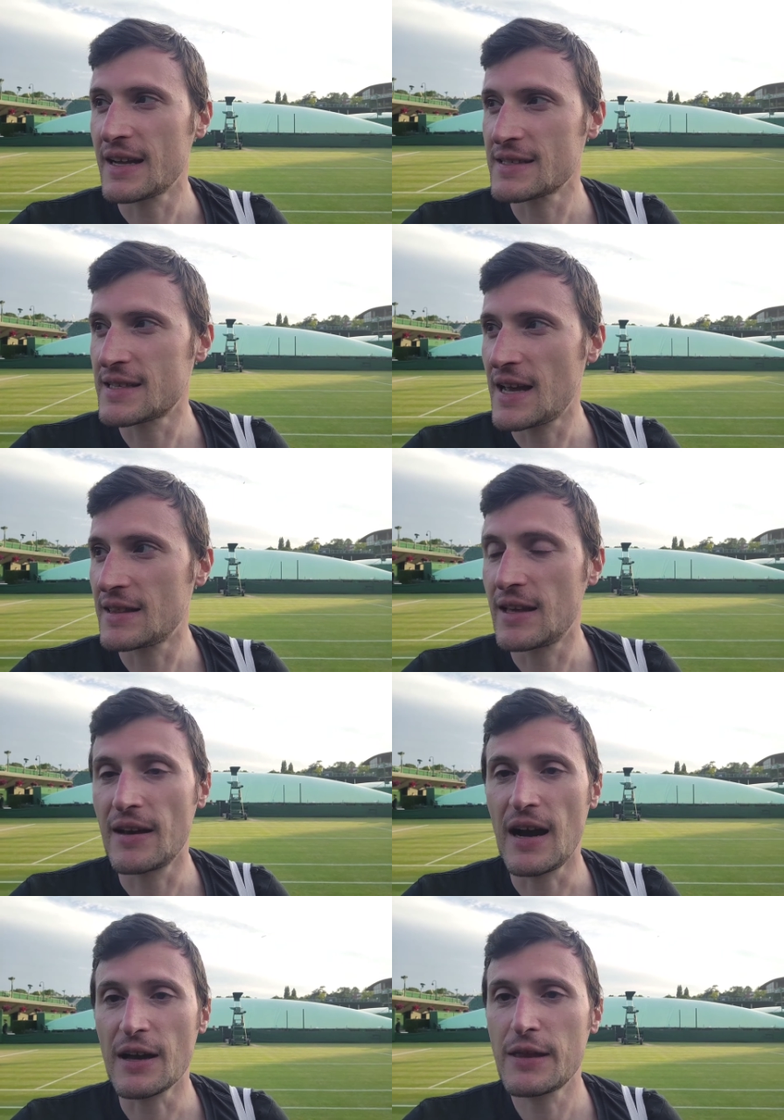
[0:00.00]
I said,
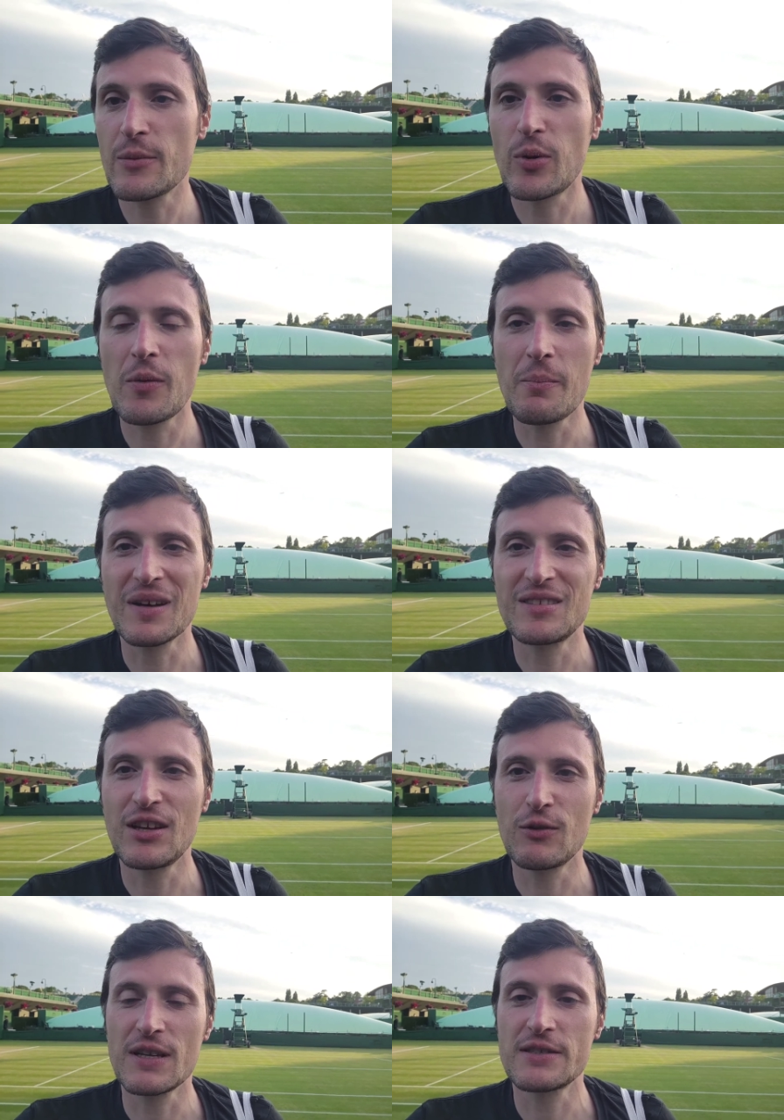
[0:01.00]
uh, I think probably
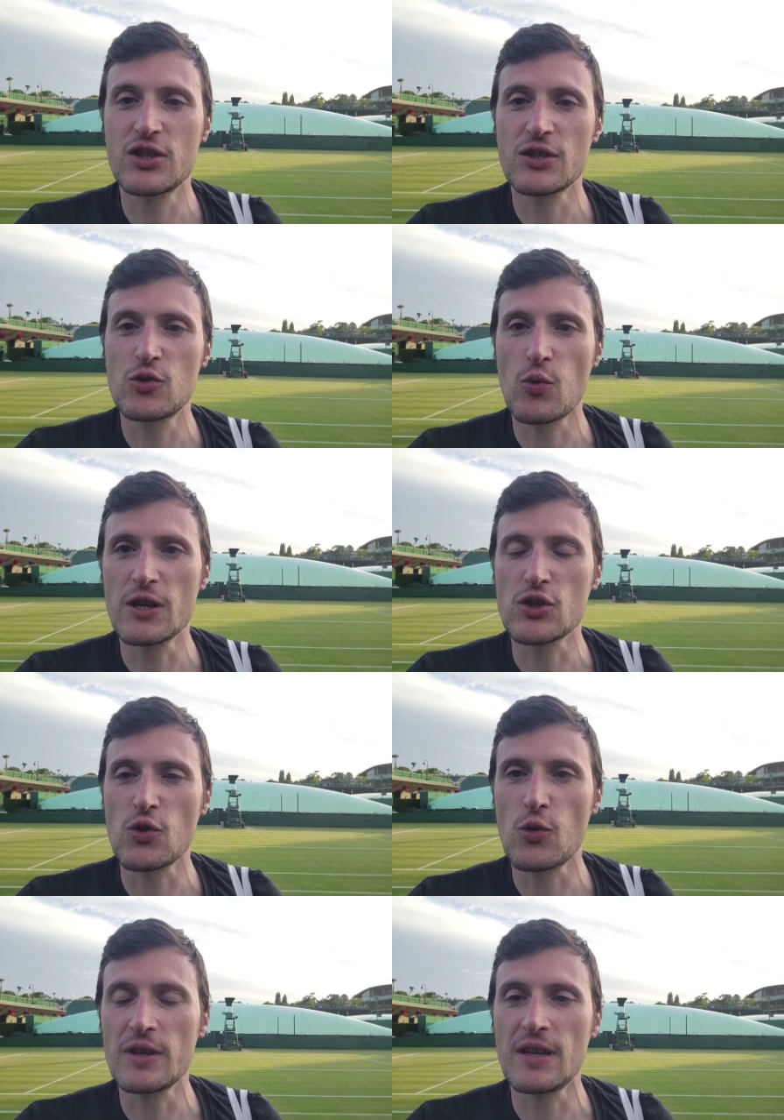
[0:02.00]
Matteo needs just to
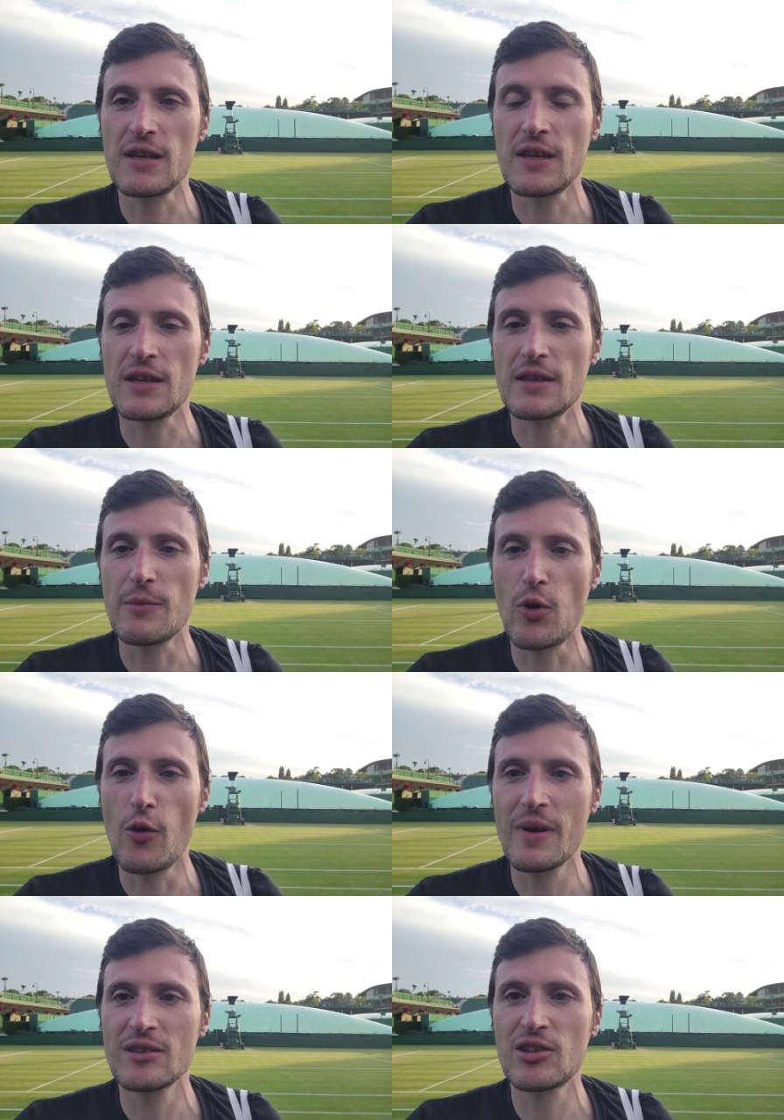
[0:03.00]
enjoy the the
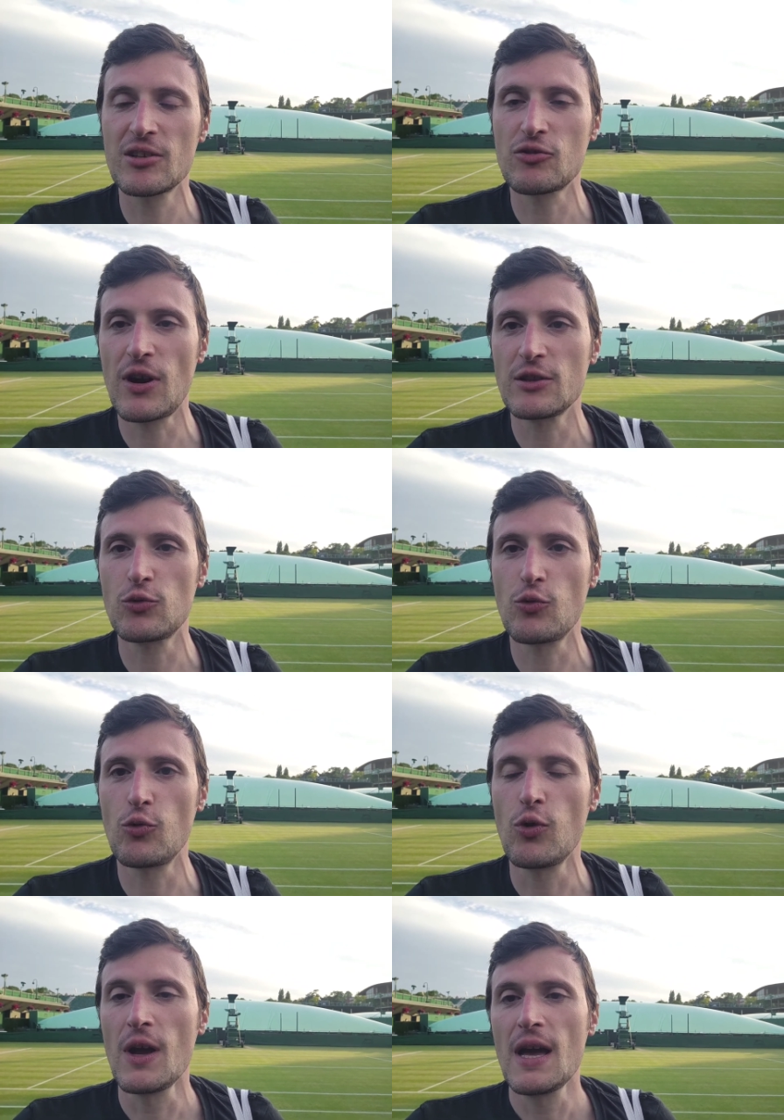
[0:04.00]
moment, uh, try to